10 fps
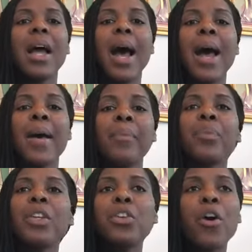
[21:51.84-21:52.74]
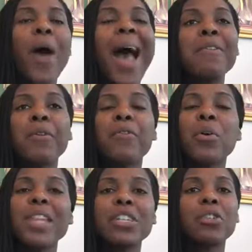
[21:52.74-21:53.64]
Have a
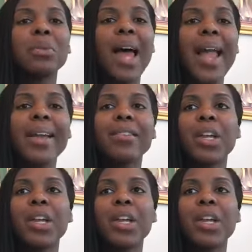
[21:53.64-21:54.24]
phone that you like.